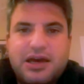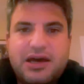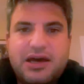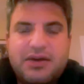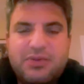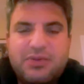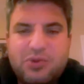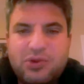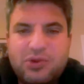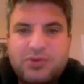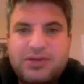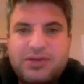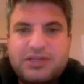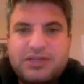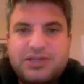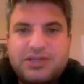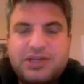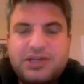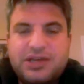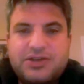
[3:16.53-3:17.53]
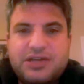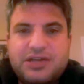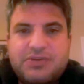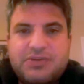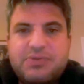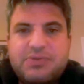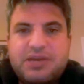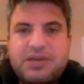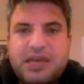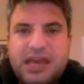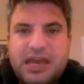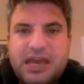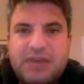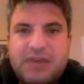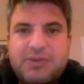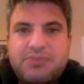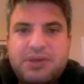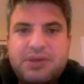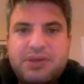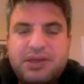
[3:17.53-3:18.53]
World Wrestling Entertainment
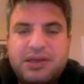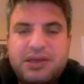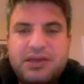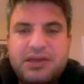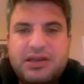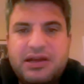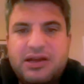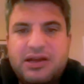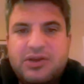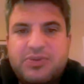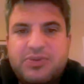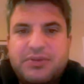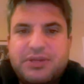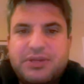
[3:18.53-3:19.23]
became a billion-dollar